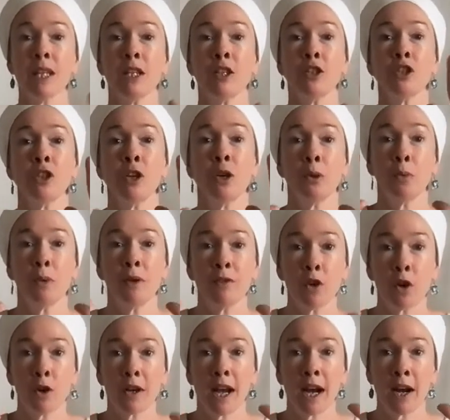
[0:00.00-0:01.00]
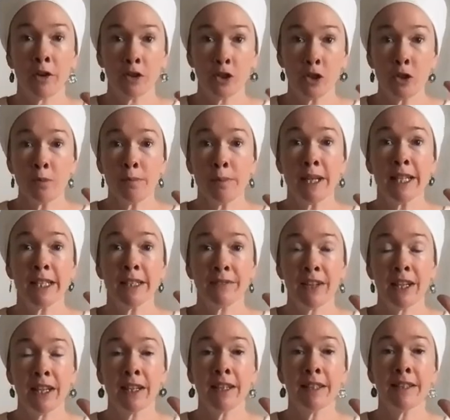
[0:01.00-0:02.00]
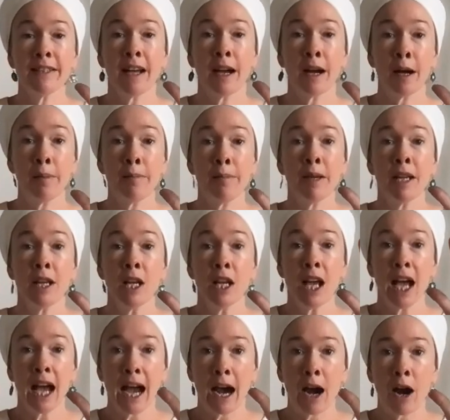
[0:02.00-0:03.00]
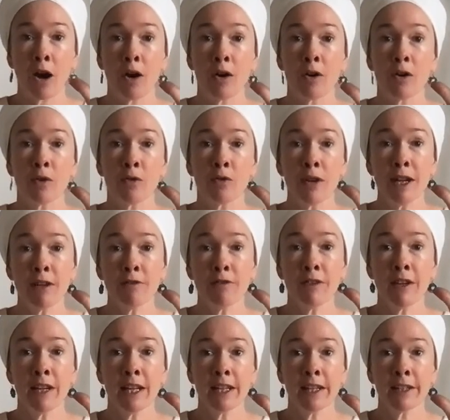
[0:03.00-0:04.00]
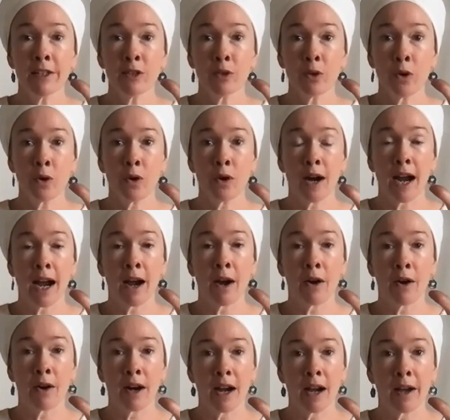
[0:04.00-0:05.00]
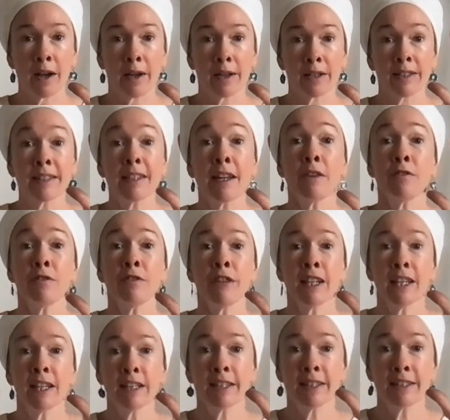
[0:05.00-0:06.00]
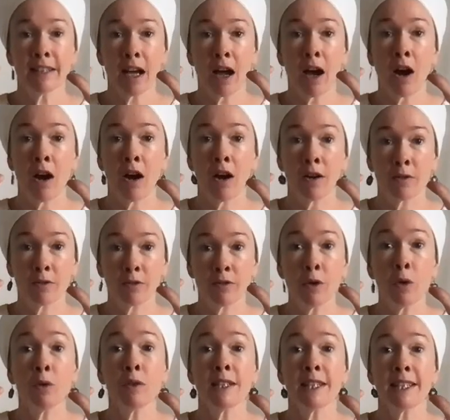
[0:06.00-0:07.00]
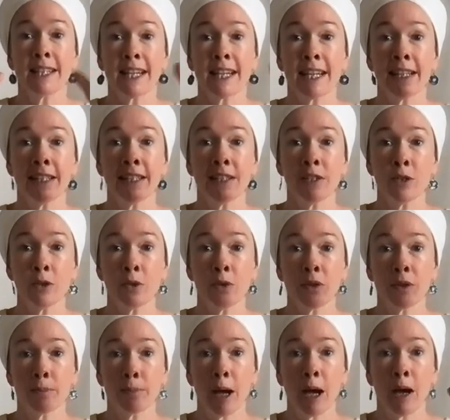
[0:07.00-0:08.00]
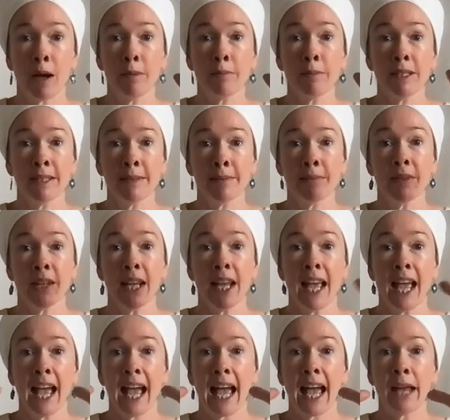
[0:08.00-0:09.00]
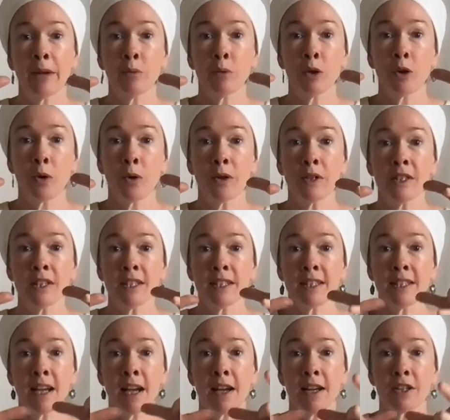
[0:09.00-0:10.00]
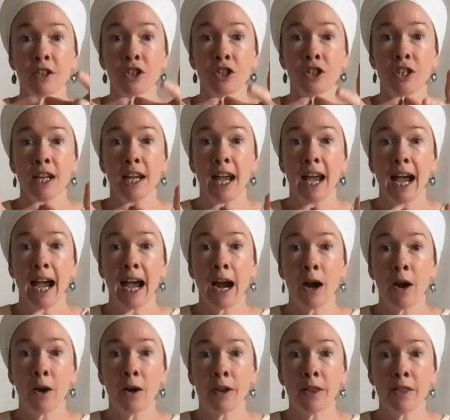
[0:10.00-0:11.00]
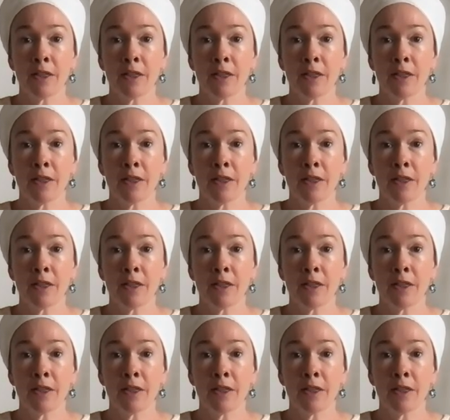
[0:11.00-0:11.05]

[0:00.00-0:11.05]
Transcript: So we've got our two peace fingers up, our ring fingers or our sun fingers are folded into the palms, and we're going to touch our